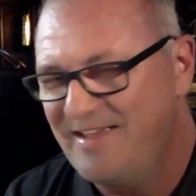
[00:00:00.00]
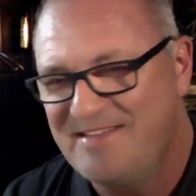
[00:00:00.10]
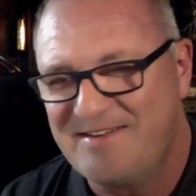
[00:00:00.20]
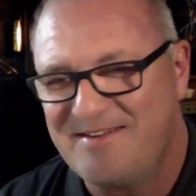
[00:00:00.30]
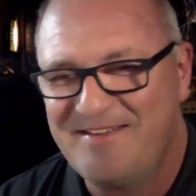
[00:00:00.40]

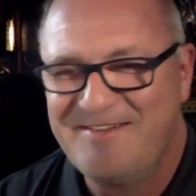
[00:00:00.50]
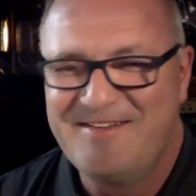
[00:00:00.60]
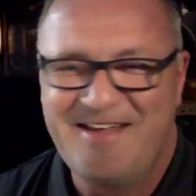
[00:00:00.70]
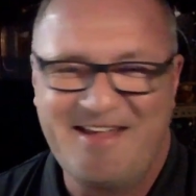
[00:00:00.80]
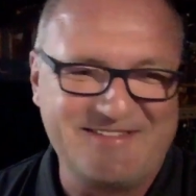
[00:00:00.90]
Ts, and
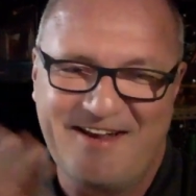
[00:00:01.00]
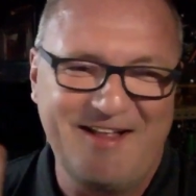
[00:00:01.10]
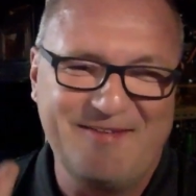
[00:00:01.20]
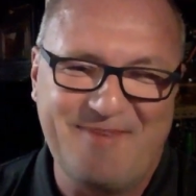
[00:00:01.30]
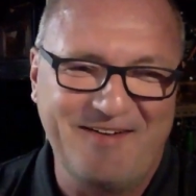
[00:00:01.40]
it's not
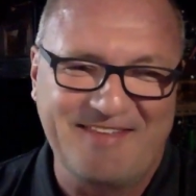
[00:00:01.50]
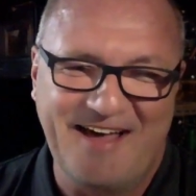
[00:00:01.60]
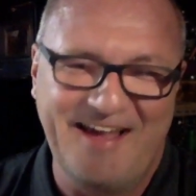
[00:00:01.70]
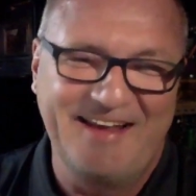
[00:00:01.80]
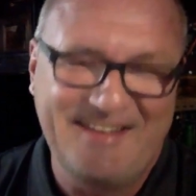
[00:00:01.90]
all
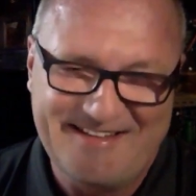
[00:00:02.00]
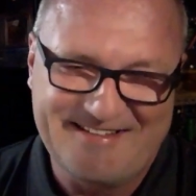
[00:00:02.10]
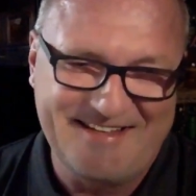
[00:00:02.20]
about that.